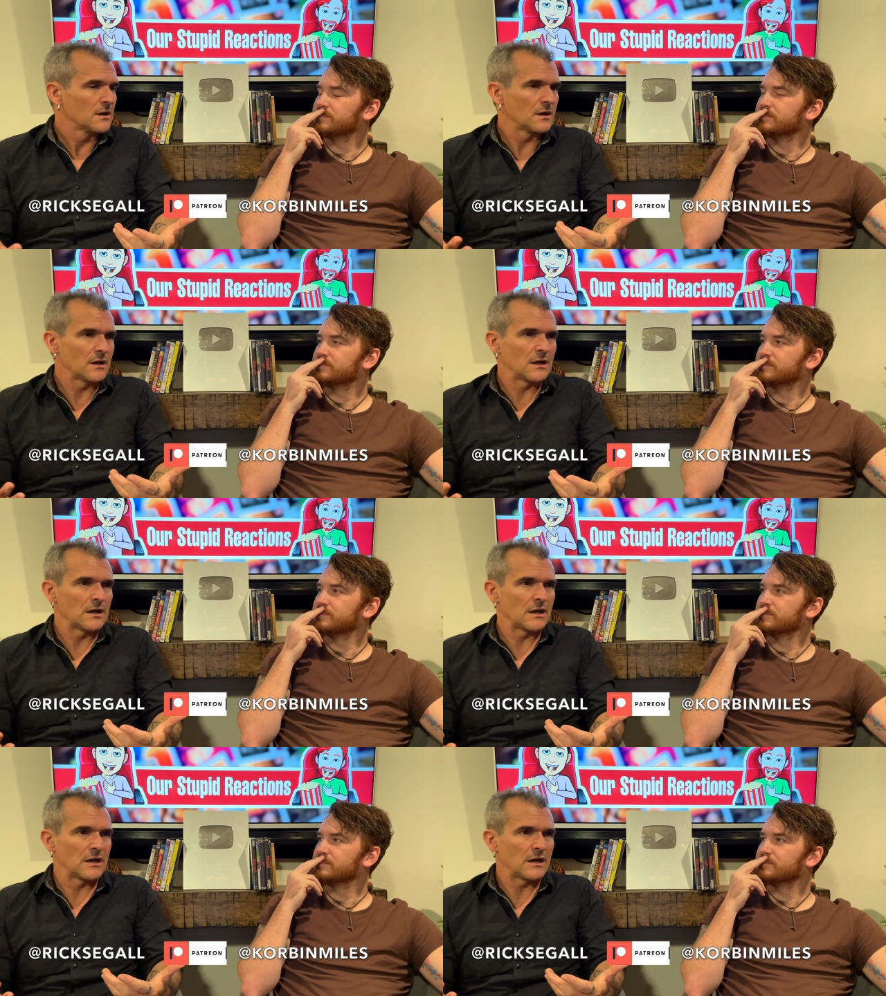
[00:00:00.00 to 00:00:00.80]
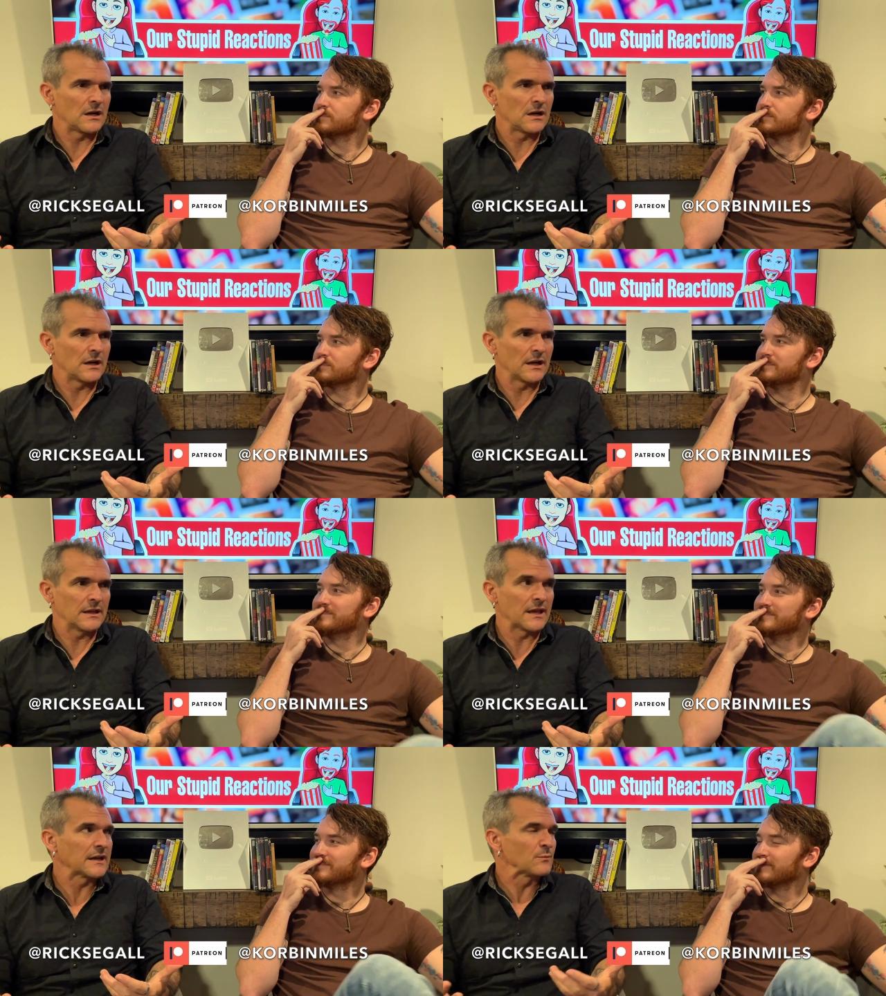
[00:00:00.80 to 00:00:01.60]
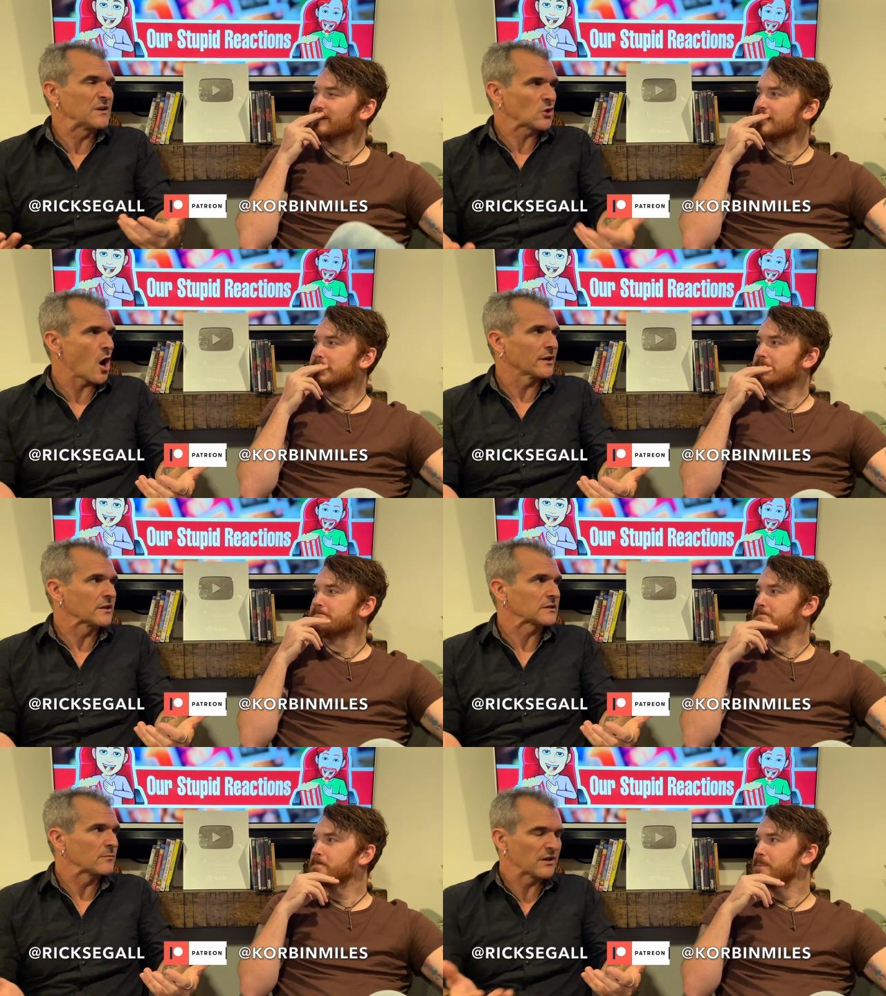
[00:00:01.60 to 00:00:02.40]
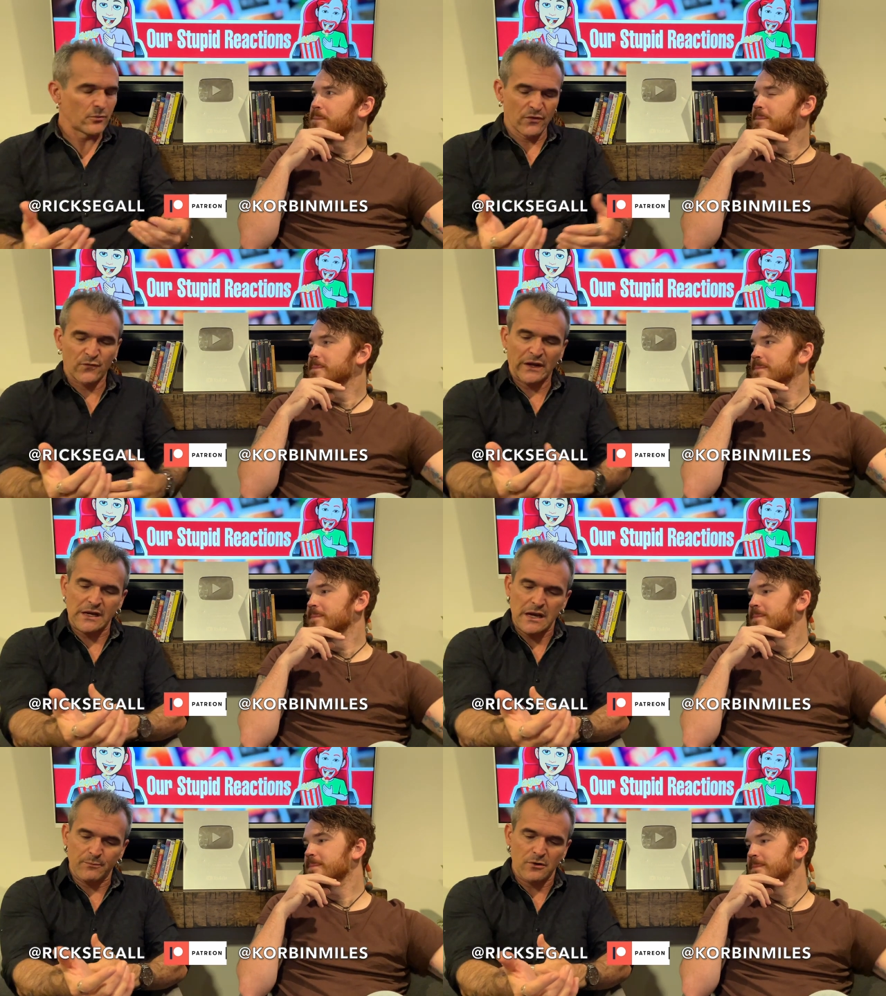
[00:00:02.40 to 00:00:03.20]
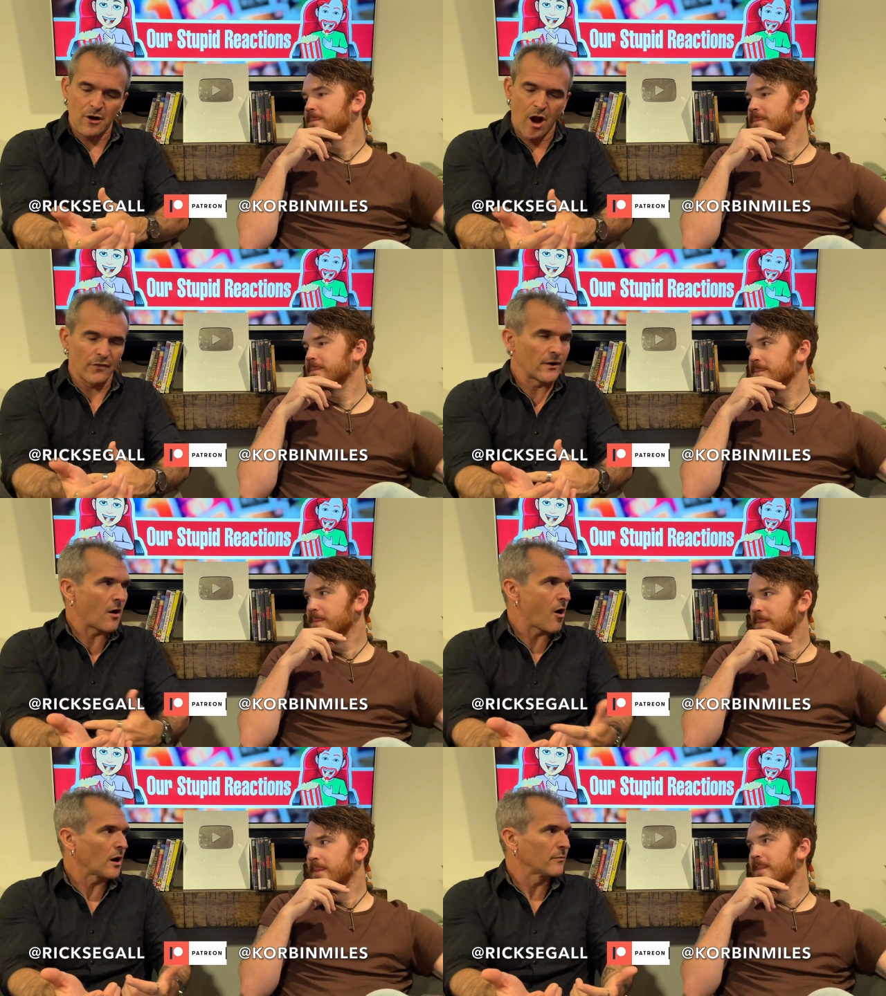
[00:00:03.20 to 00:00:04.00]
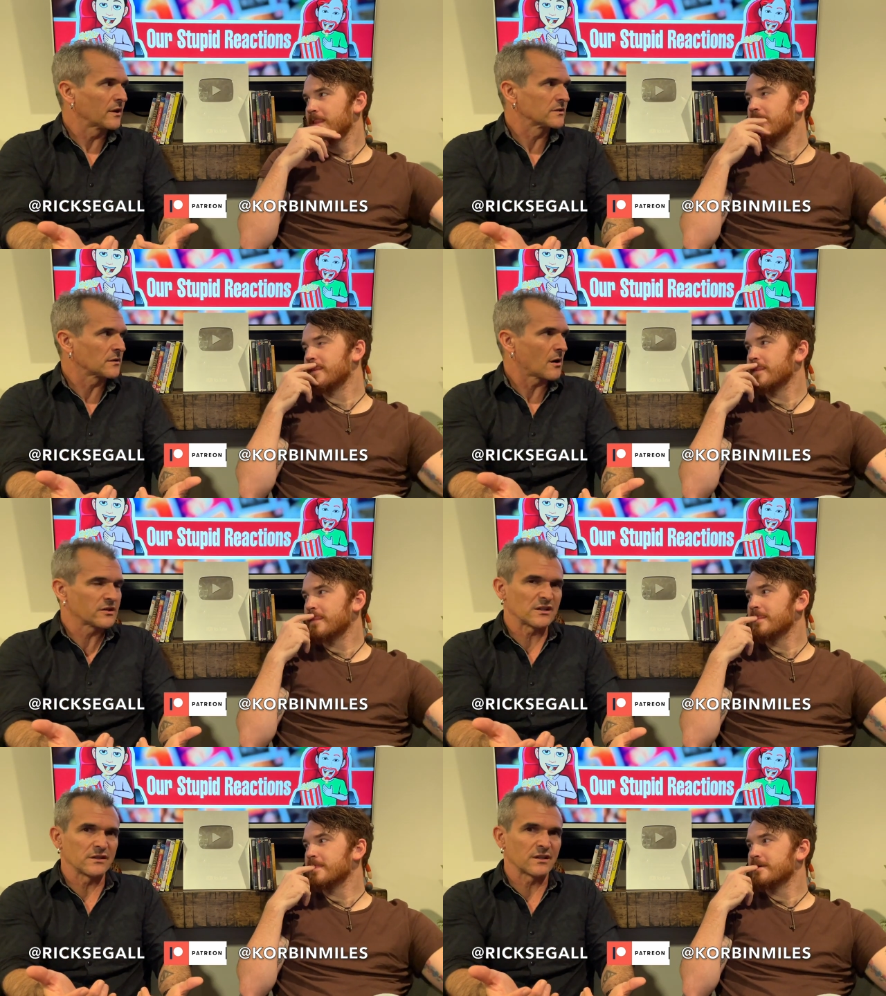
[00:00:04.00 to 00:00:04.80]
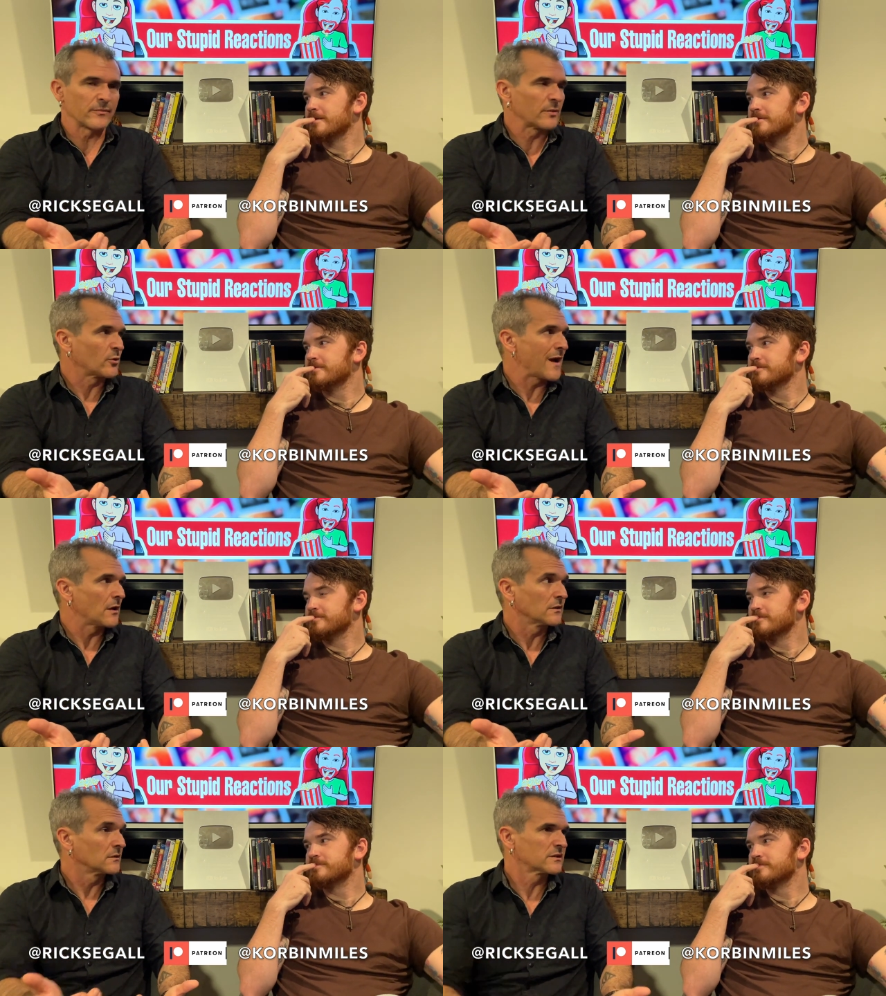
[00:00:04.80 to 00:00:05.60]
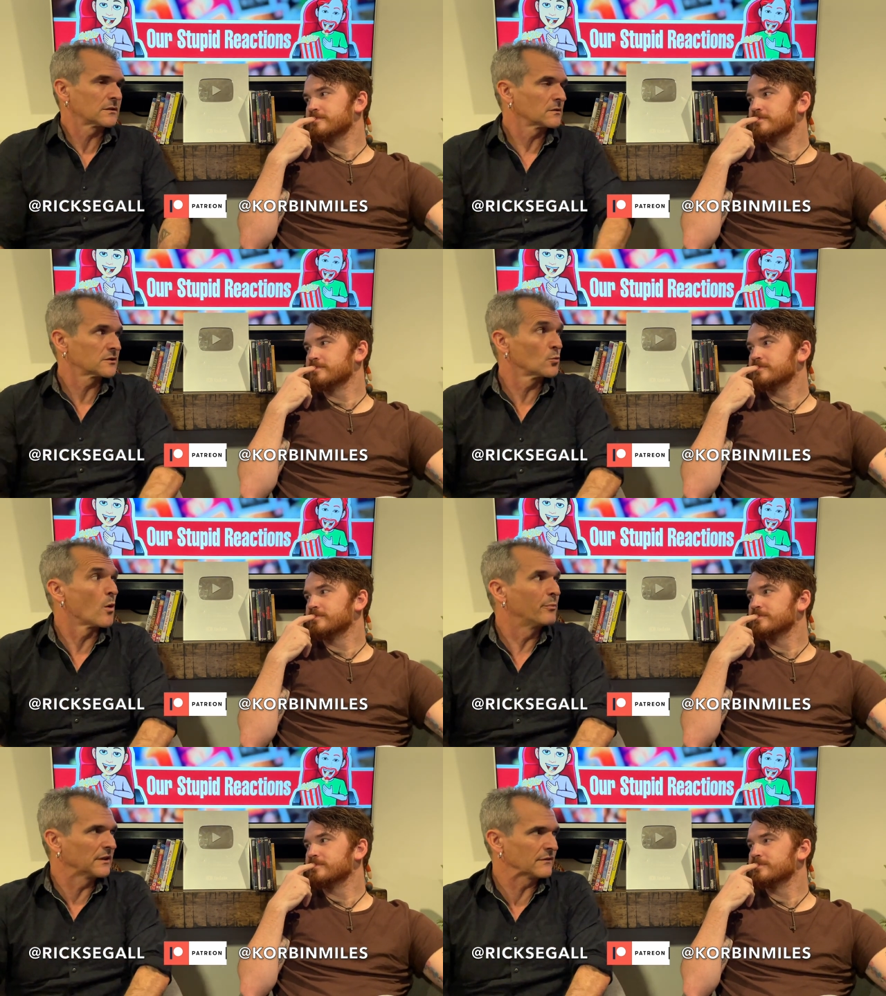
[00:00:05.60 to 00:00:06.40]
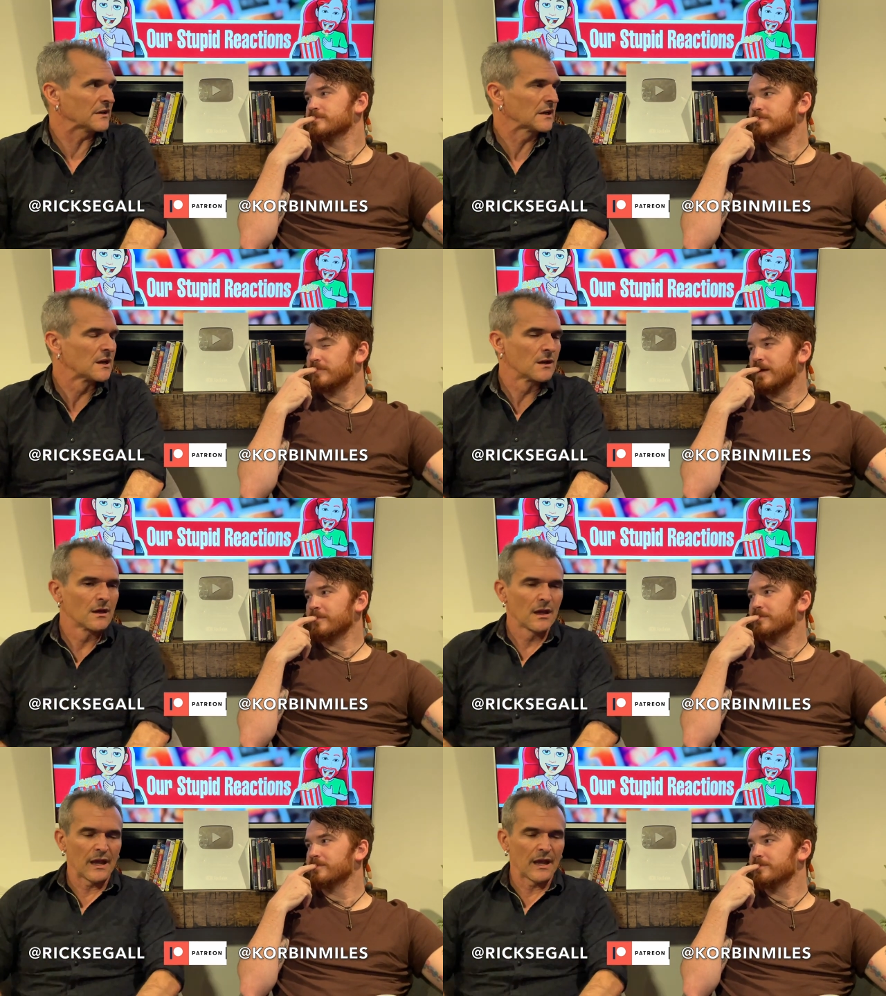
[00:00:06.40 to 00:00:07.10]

Speaker 1: Uh, and they can be talking to somebody with a freaking number on their arm, because there are still some of them around, and those, they still won't believe it. Yeah.